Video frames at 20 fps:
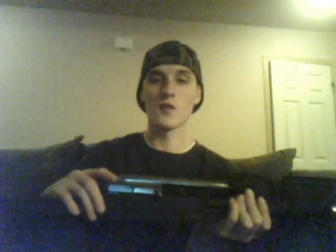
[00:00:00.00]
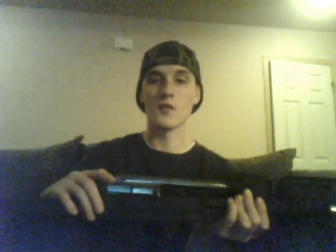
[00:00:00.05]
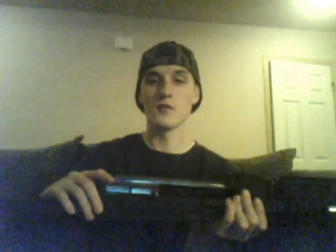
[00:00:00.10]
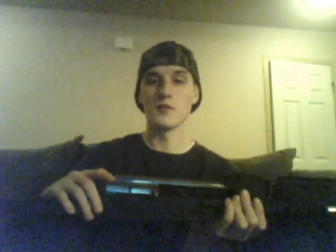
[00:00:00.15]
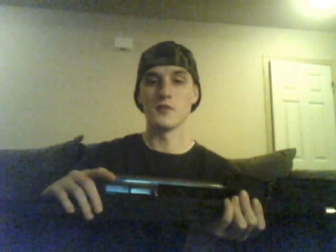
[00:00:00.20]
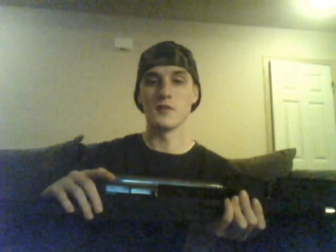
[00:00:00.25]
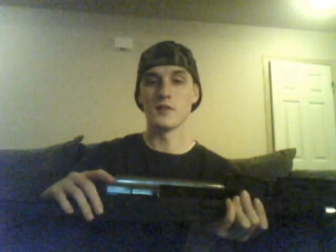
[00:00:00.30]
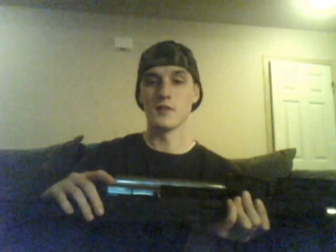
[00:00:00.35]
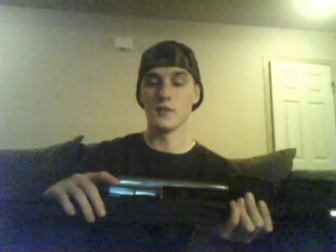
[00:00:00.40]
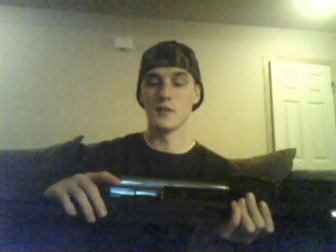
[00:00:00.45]
All
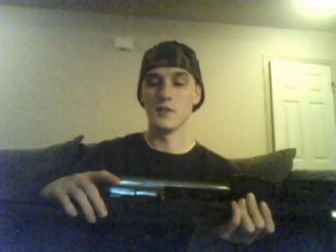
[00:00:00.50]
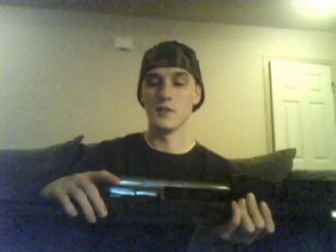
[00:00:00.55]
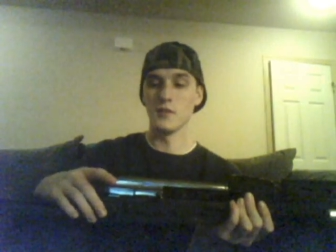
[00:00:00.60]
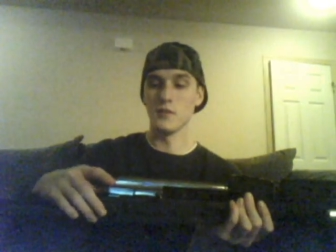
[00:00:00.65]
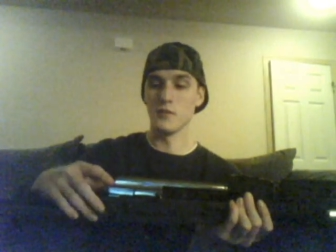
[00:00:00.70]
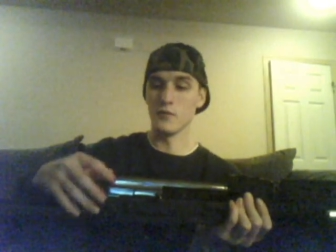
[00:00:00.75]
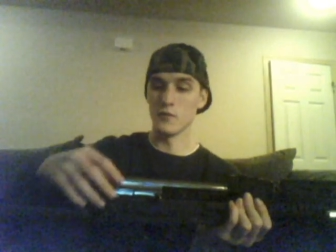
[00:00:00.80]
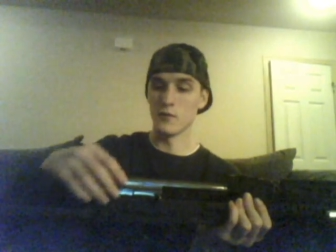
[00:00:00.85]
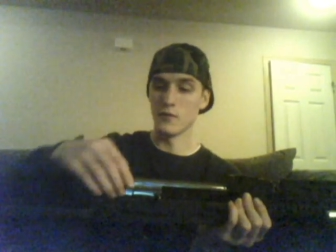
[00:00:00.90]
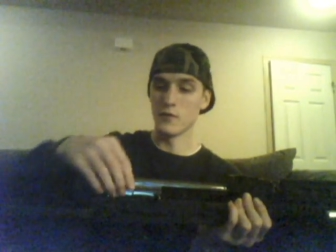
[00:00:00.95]
you're going to
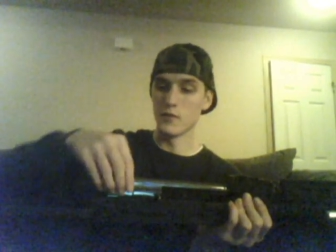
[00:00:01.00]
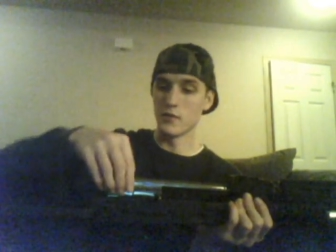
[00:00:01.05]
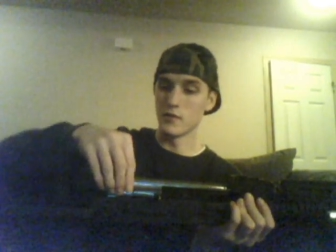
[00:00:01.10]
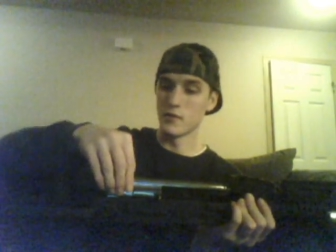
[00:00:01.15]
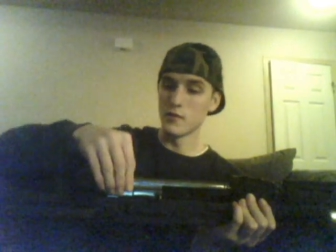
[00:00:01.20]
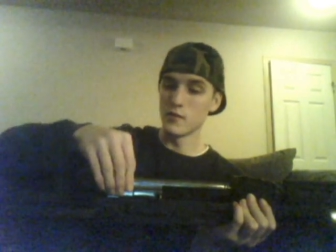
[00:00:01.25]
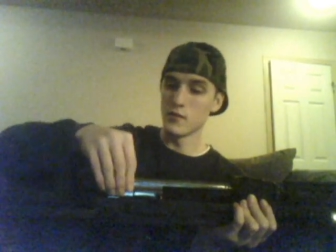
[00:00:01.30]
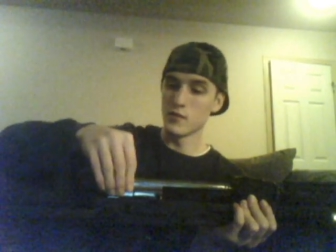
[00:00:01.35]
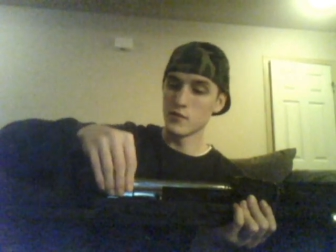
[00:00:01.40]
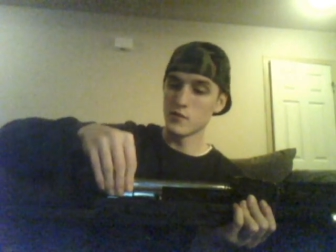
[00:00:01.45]
do,
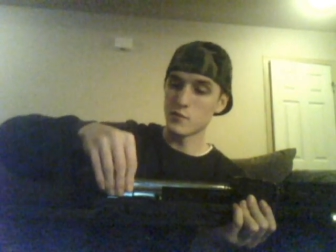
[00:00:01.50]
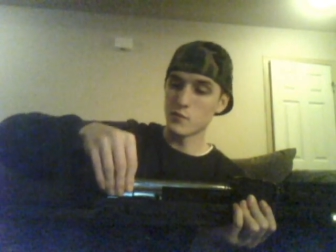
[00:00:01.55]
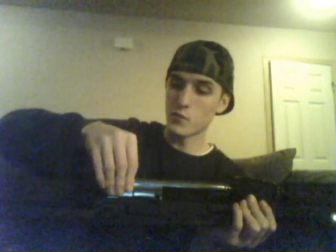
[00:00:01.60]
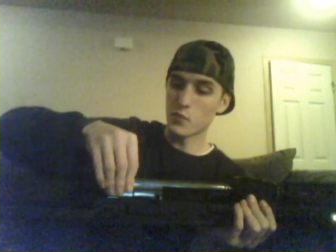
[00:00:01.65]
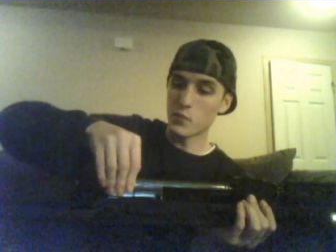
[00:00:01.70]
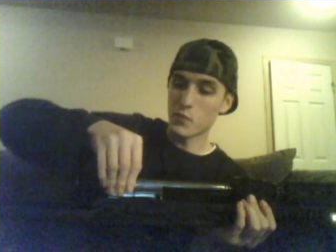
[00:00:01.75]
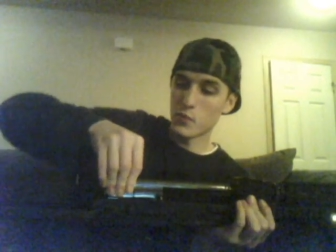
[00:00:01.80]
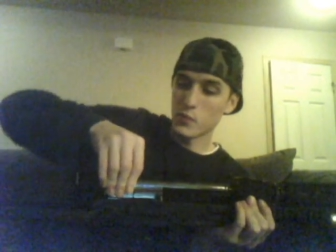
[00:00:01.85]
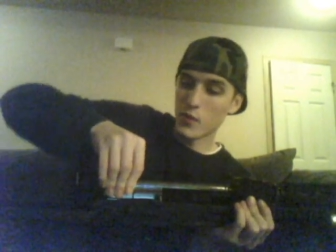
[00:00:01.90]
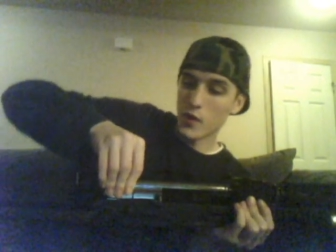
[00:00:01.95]

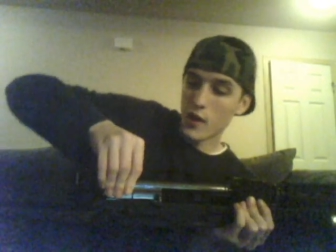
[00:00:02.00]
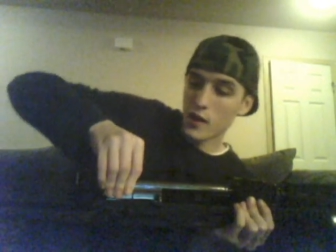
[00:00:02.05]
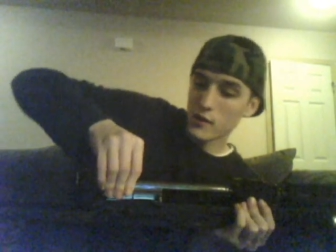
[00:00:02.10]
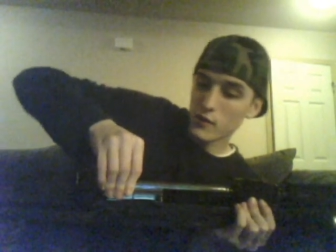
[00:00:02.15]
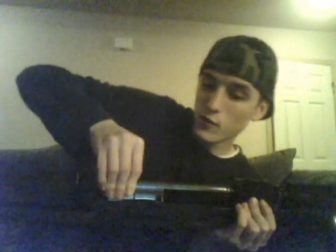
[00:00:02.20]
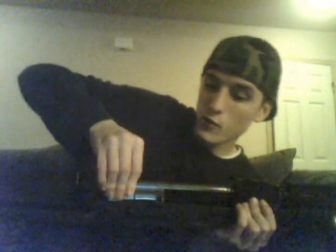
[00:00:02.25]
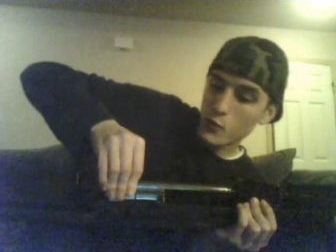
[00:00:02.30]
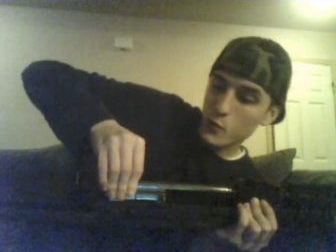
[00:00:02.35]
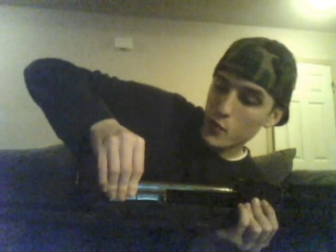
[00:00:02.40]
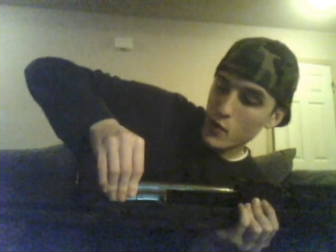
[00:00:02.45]
apply a
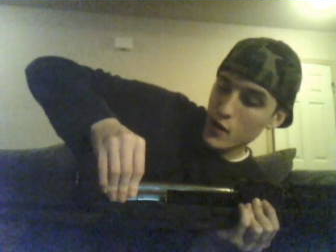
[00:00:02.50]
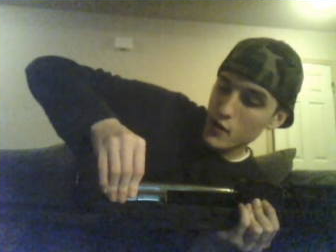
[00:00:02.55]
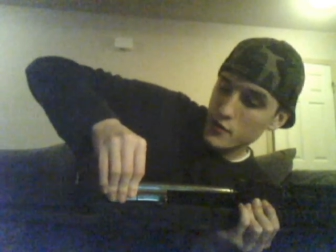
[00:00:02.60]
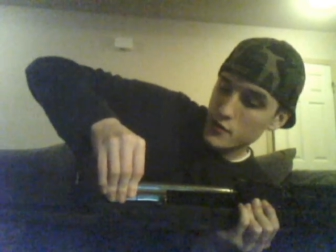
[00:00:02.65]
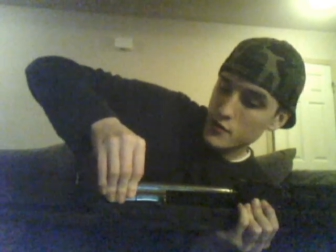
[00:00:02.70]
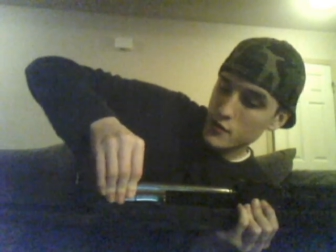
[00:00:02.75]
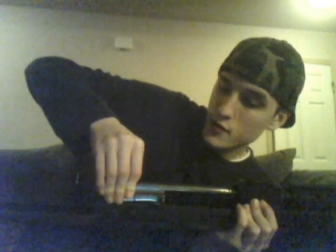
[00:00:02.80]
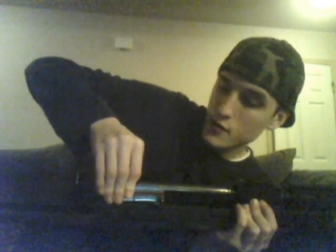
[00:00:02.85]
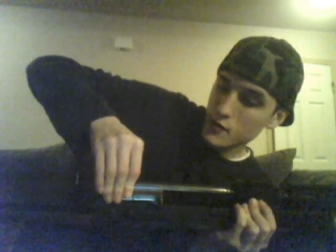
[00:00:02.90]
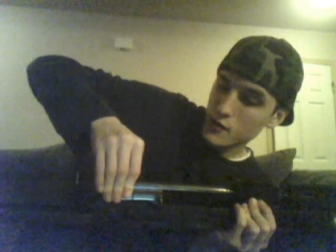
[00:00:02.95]
little
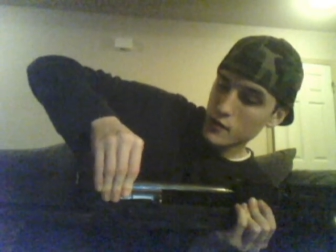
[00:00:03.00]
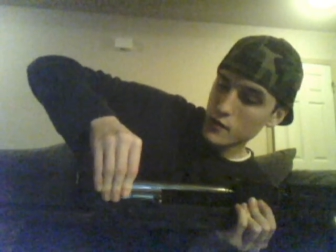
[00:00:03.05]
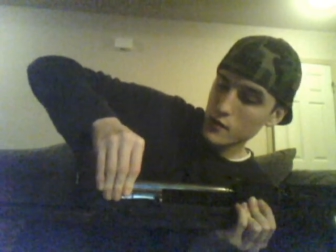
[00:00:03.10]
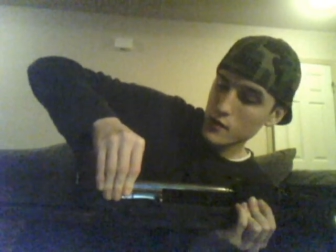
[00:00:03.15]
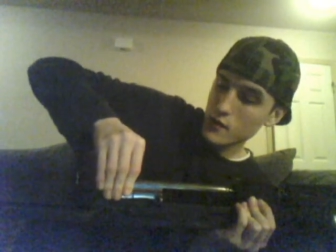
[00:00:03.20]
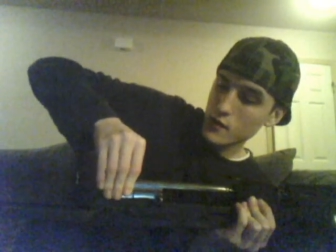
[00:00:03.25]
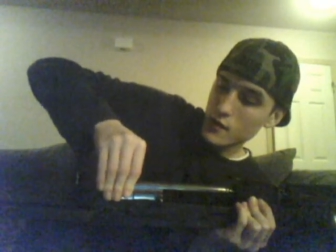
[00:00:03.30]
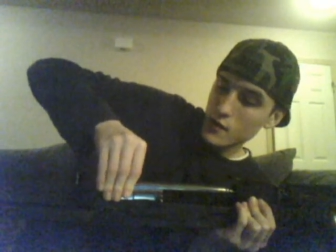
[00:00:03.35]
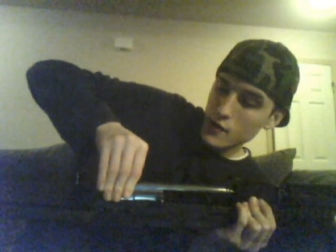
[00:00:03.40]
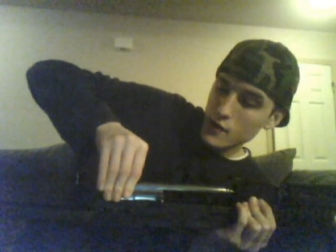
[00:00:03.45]
pressure,
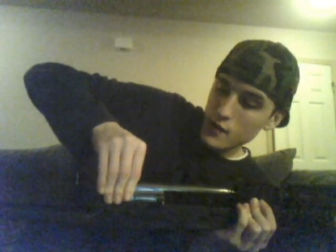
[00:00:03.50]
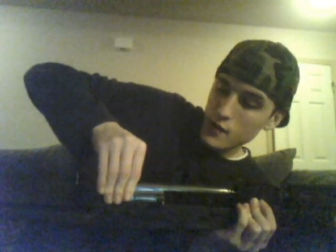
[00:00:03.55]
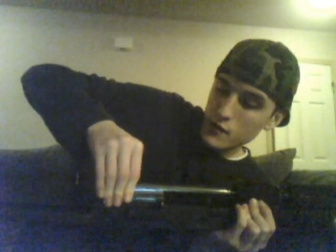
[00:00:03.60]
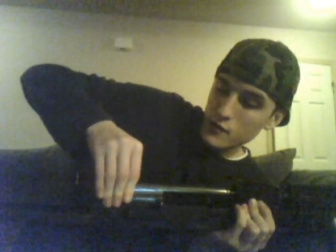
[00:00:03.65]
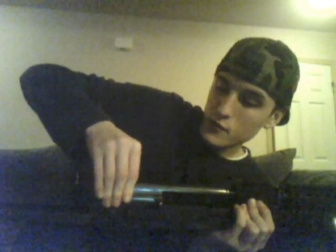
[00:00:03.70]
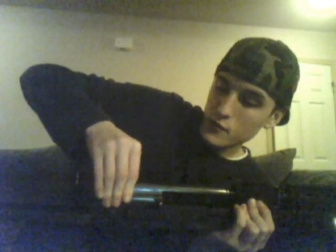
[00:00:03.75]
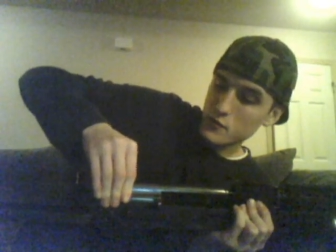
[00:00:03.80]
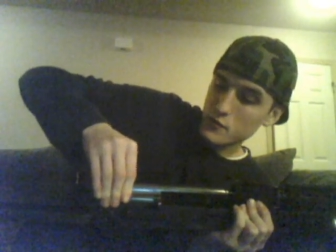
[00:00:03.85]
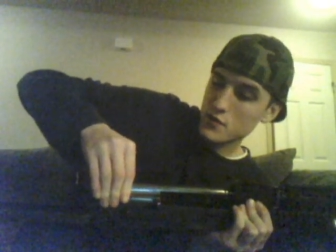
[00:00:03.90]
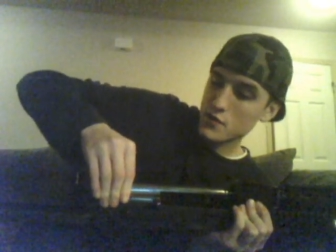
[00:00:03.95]

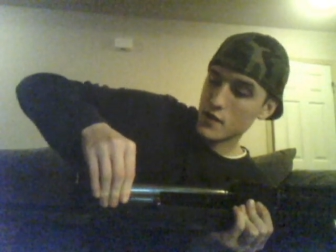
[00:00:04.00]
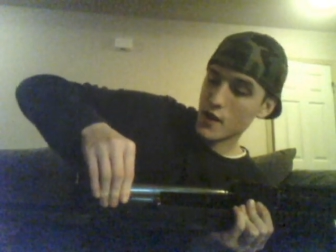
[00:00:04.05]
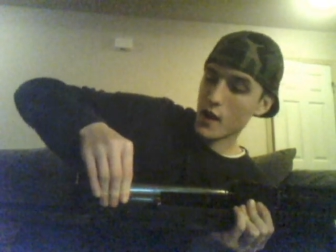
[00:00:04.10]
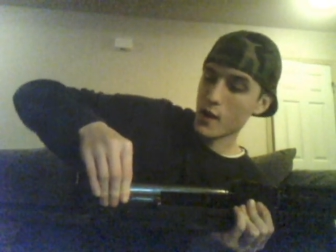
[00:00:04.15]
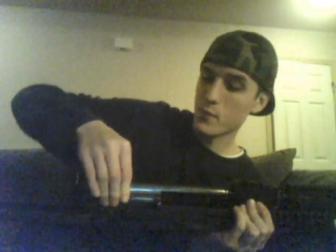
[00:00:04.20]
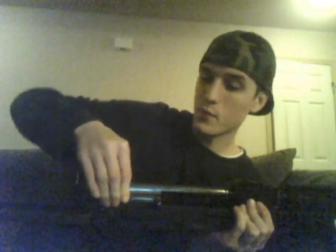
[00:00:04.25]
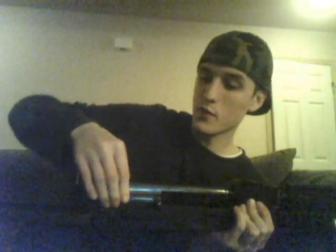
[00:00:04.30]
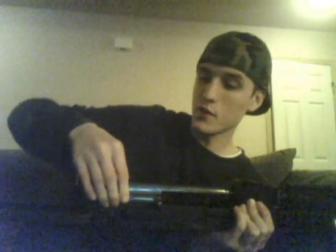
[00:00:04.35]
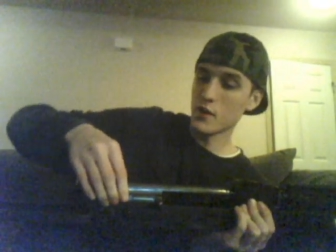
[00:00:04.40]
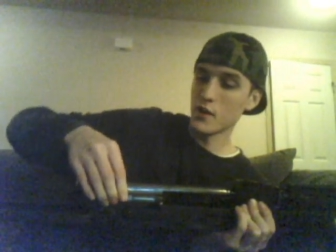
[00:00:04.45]
and you'll
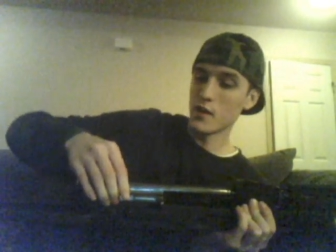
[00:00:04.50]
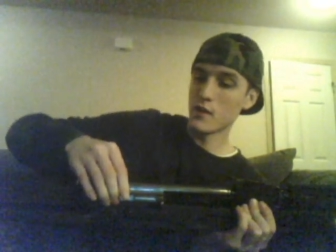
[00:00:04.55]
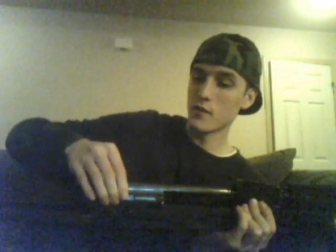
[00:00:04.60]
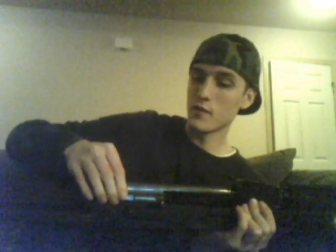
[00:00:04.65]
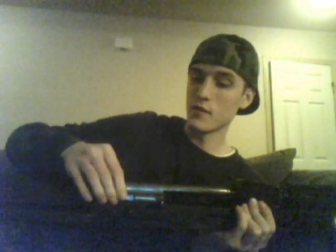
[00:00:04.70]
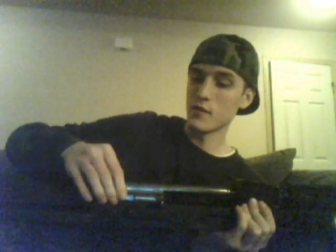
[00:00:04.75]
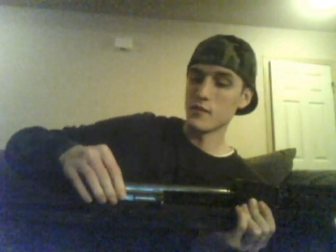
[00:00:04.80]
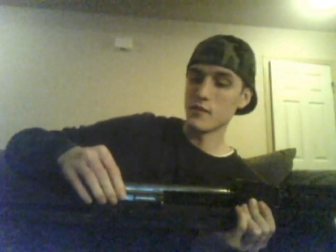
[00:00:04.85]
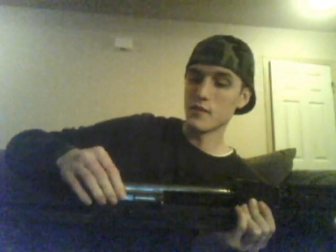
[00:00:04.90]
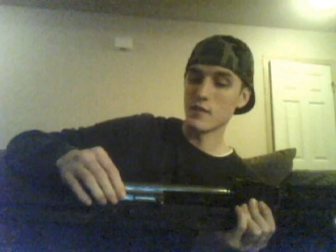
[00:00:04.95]
snap it
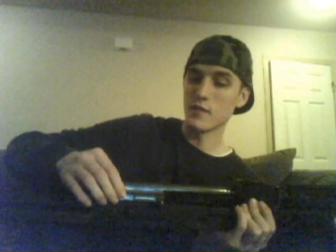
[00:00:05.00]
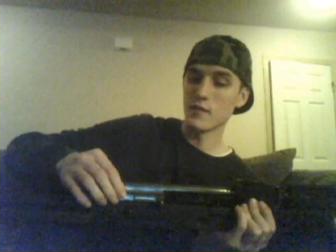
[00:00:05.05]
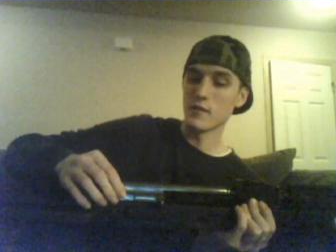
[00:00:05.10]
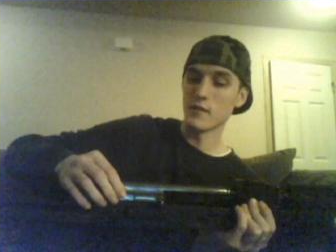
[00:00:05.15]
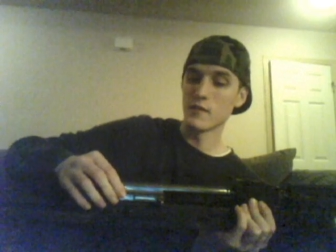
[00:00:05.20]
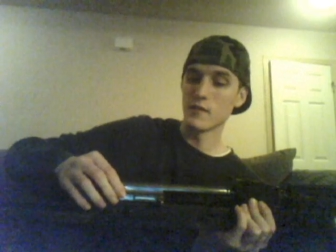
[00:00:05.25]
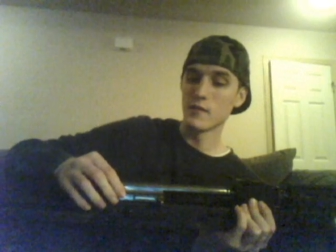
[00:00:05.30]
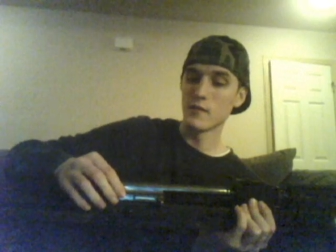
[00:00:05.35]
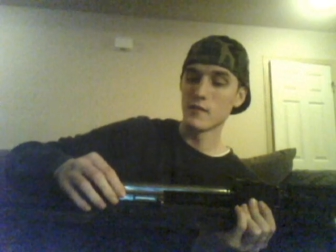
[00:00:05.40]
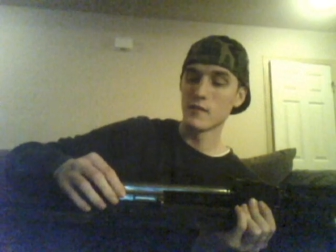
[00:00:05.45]
down in
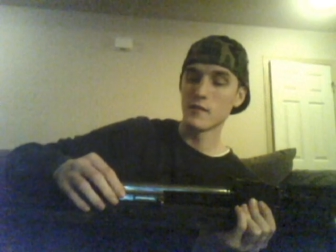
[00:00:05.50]
there.